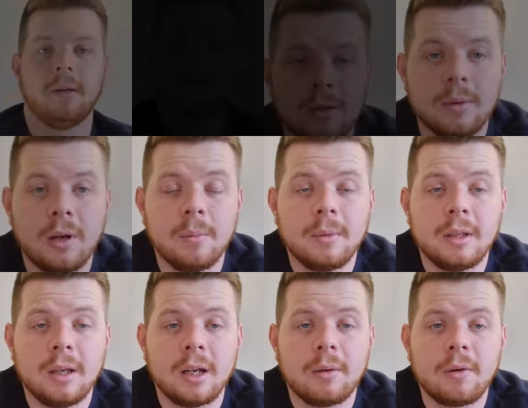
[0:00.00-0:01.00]
As we come to
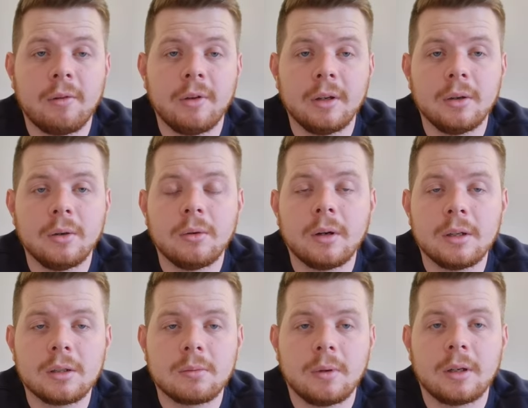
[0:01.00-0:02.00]
the end of our video, I
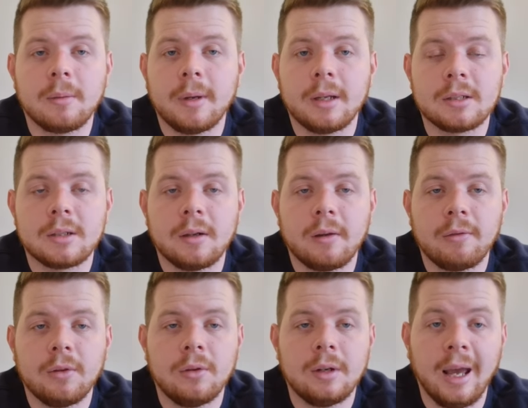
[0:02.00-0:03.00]
just want to mention a
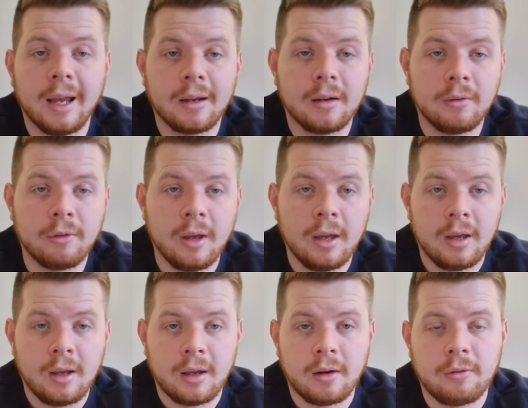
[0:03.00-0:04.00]
few negative
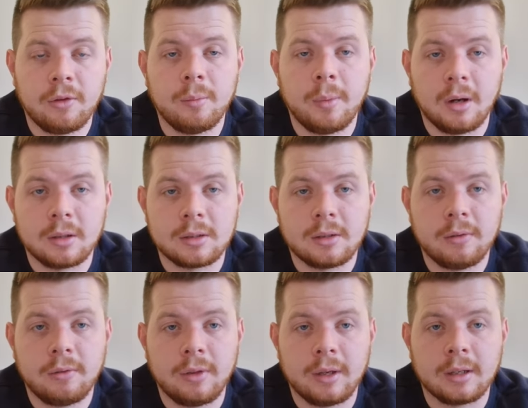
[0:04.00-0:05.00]
and a few
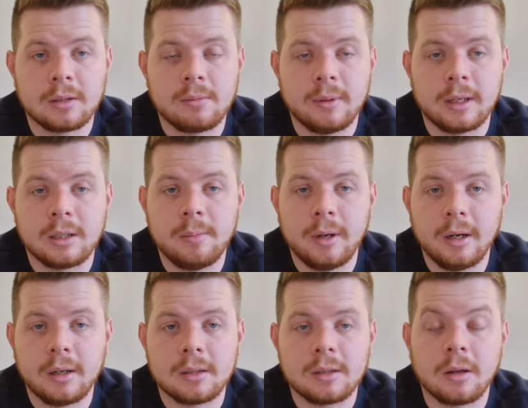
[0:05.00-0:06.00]
positive things we
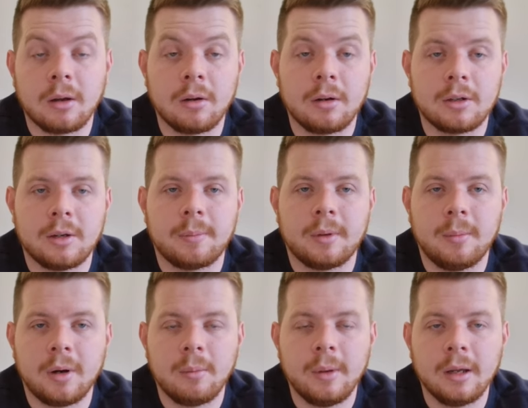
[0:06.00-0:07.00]
experienced on our trip to
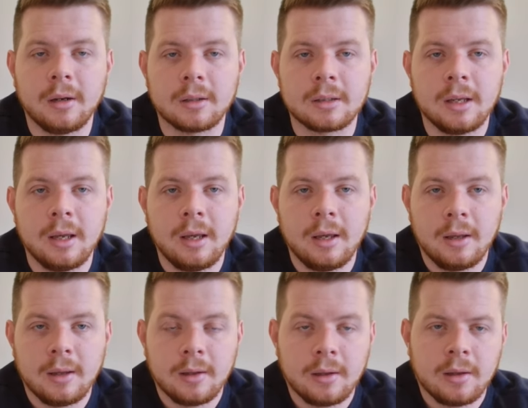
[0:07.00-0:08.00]
Barbados.
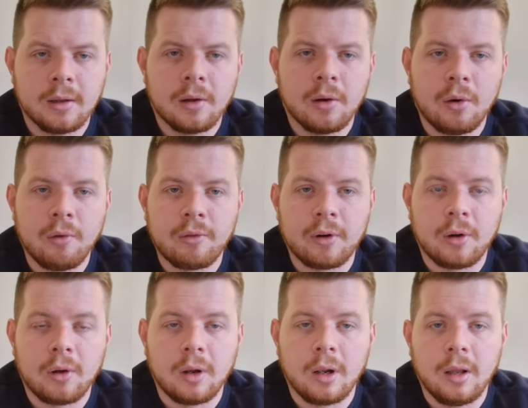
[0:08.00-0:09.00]

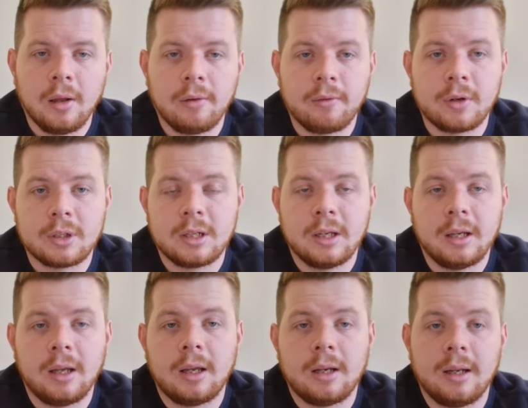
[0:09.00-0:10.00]
Overall,
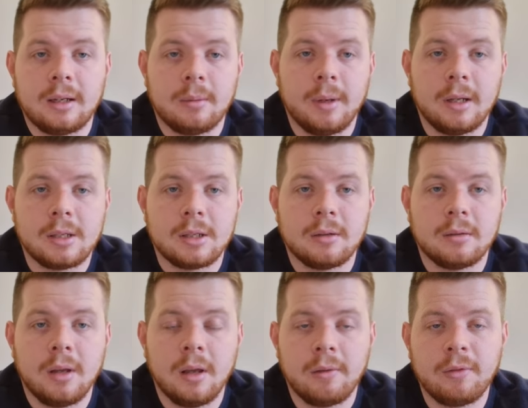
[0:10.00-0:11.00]
firstly, I'd like to
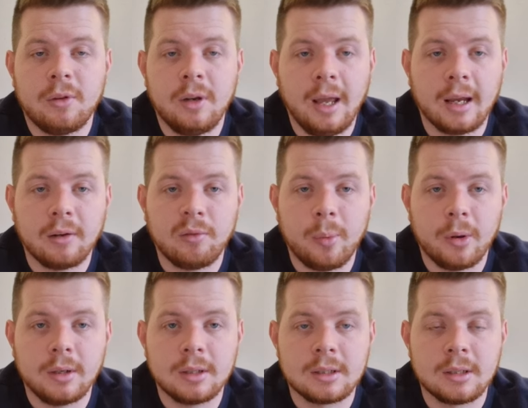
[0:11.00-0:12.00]
mention a few negative
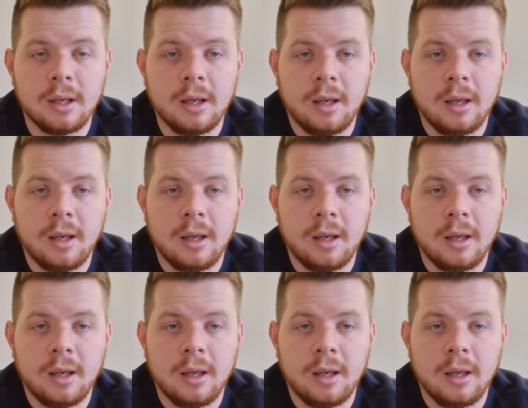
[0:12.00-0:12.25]
points.